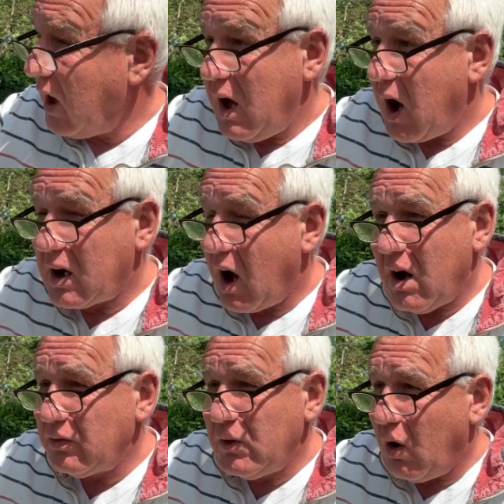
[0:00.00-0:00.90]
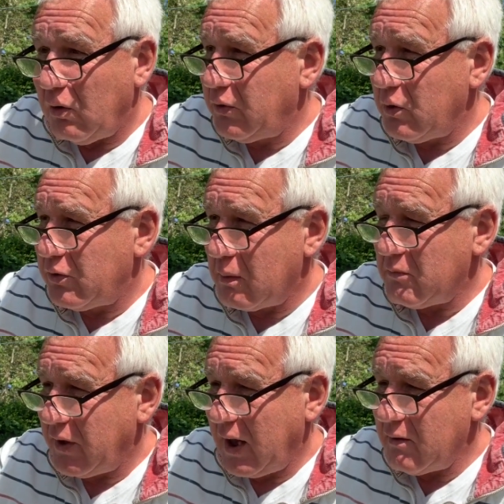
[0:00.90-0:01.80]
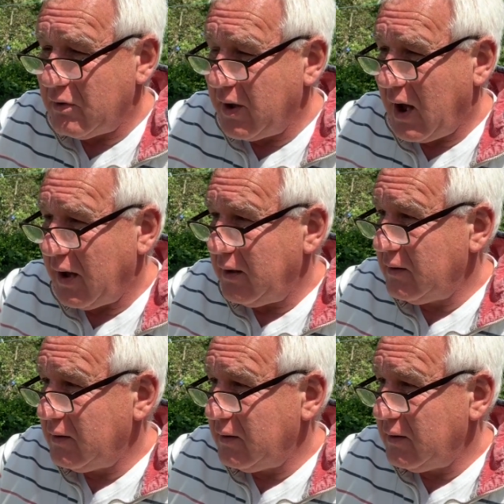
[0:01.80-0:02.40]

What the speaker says: I can't not do something every day.